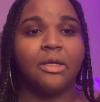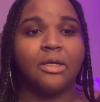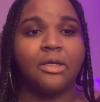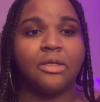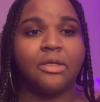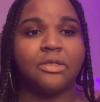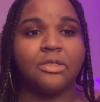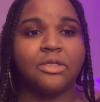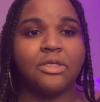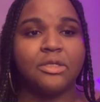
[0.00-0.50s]

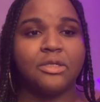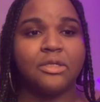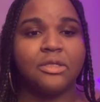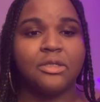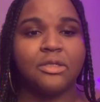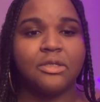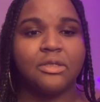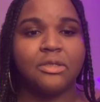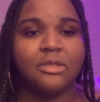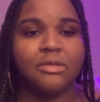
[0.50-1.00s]
Just
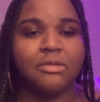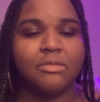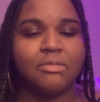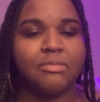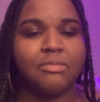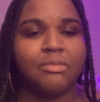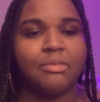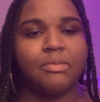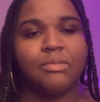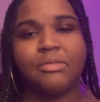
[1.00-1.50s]

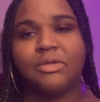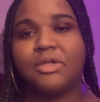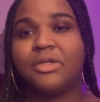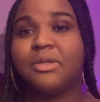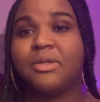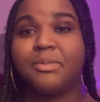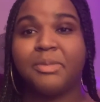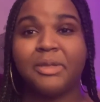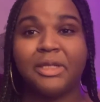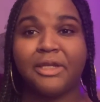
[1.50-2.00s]

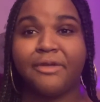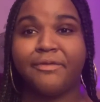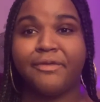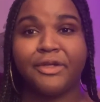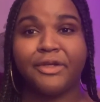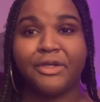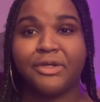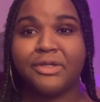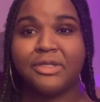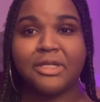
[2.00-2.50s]
believe
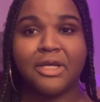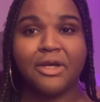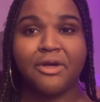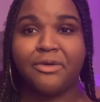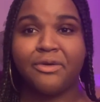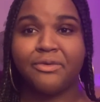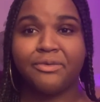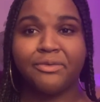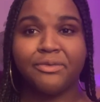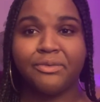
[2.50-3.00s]
in yourself.
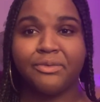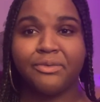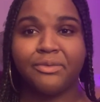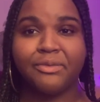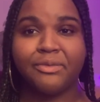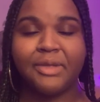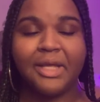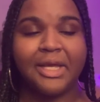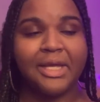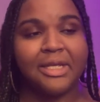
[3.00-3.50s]

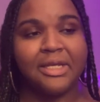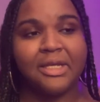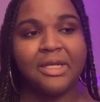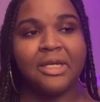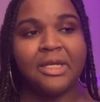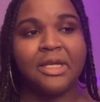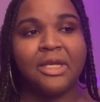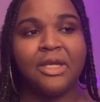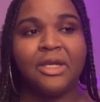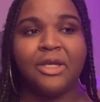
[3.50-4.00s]
Like,
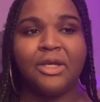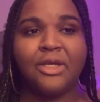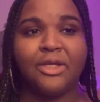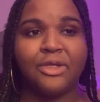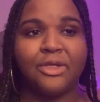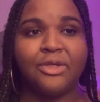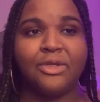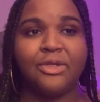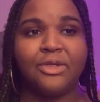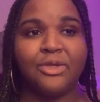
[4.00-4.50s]

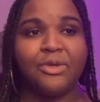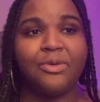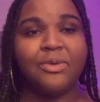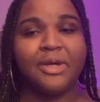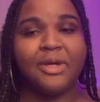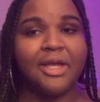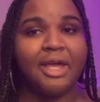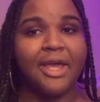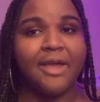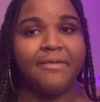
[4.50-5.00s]
you
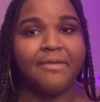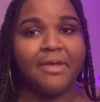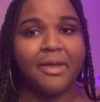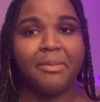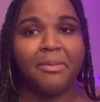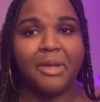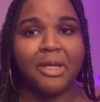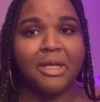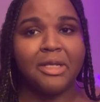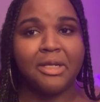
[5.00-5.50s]
could have that
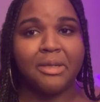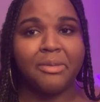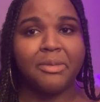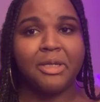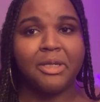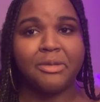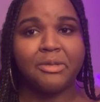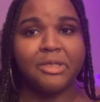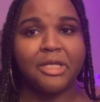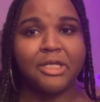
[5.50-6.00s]
man that be
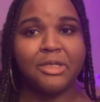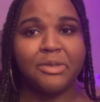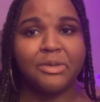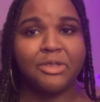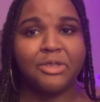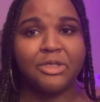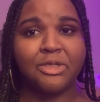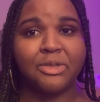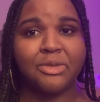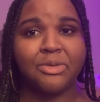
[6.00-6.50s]
obsessed
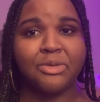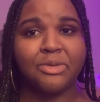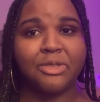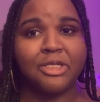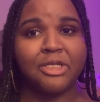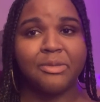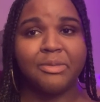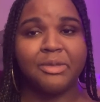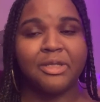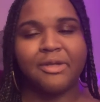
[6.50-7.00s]
with you.
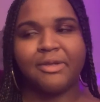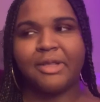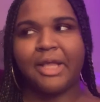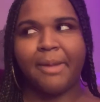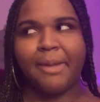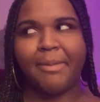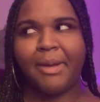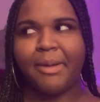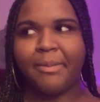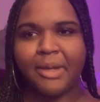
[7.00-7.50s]
Really, like
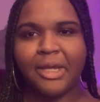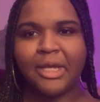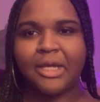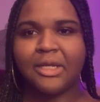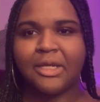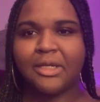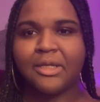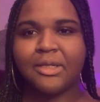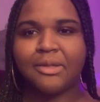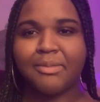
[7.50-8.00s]
my
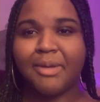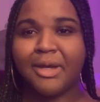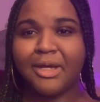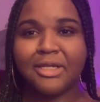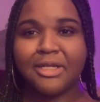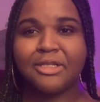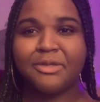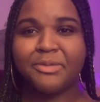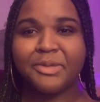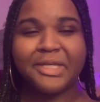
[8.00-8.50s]
man, my
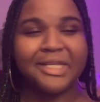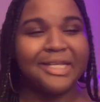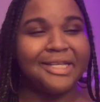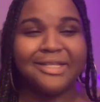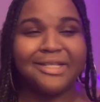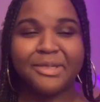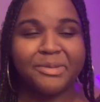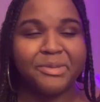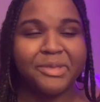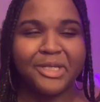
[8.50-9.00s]
husband,
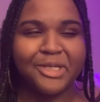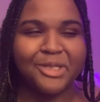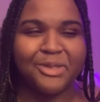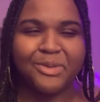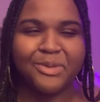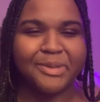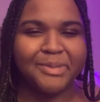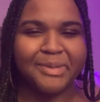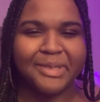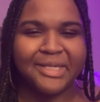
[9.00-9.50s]
he's obsessed
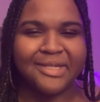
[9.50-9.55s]
with me.